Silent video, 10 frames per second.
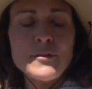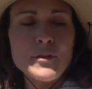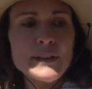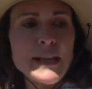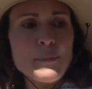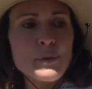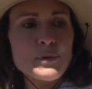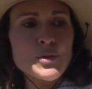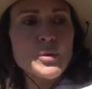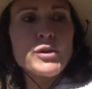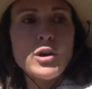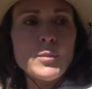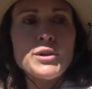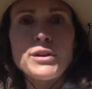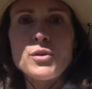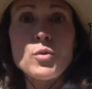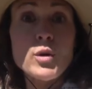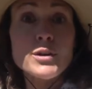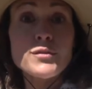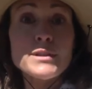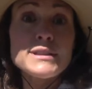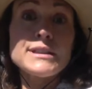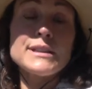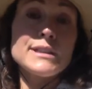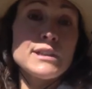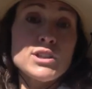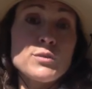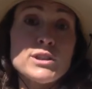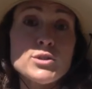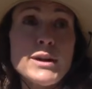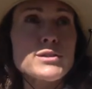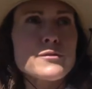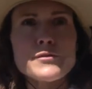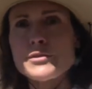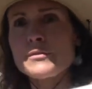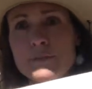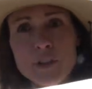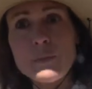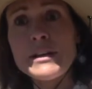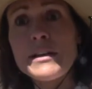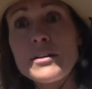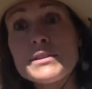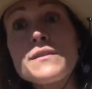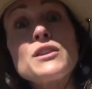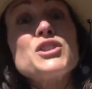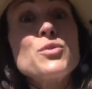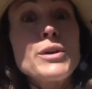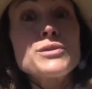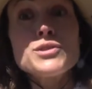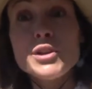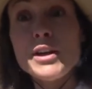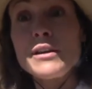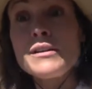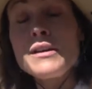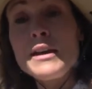For example, Julie Gerberding, who worked for the CDC, she was the director for so many years, and then she went and took a,